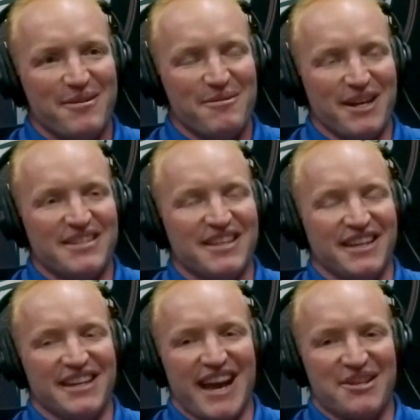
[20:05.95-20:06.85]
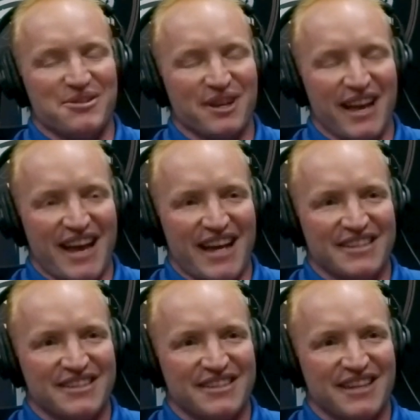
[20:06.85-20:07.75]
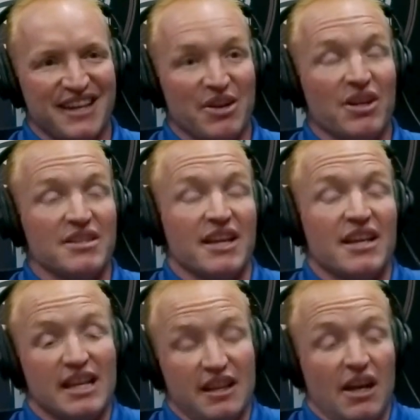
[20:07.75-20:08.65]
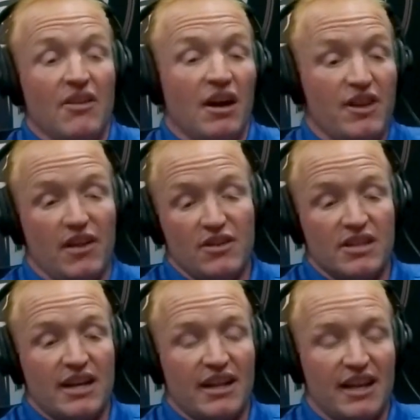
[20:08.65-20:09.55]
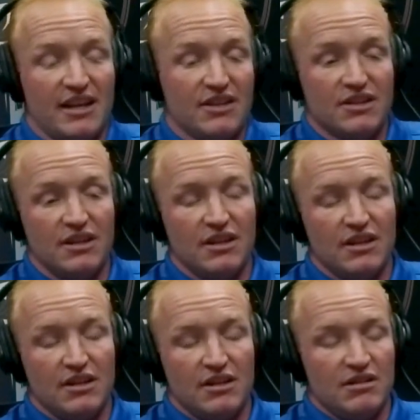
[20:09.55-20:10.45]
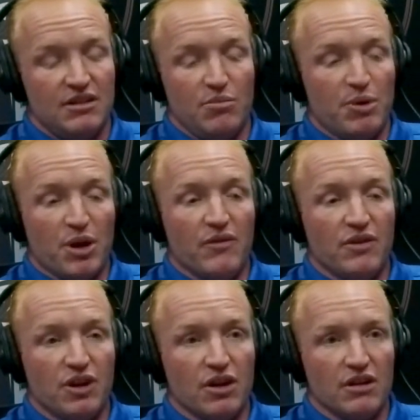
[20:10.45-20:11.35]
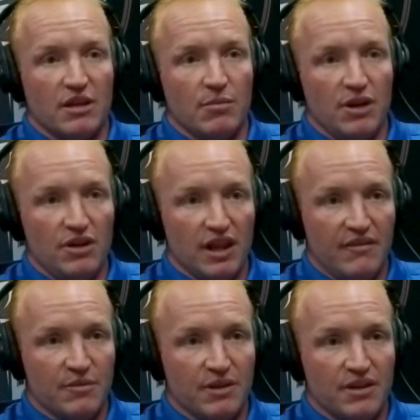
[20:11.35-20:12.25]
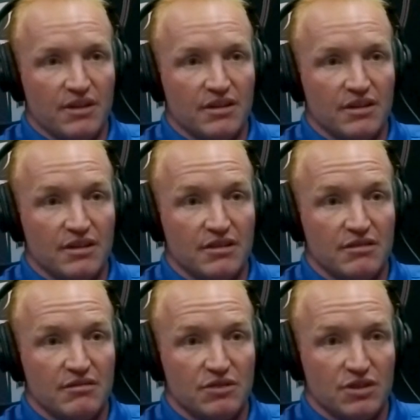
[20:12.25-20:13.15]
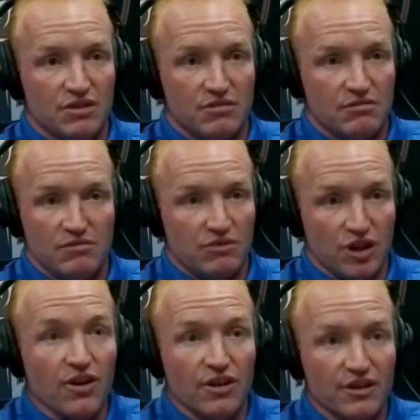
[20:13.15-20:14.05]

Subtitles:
wasting natural gas, because then on the other side of that is you burn the dirt, then what are you left with? just dirt.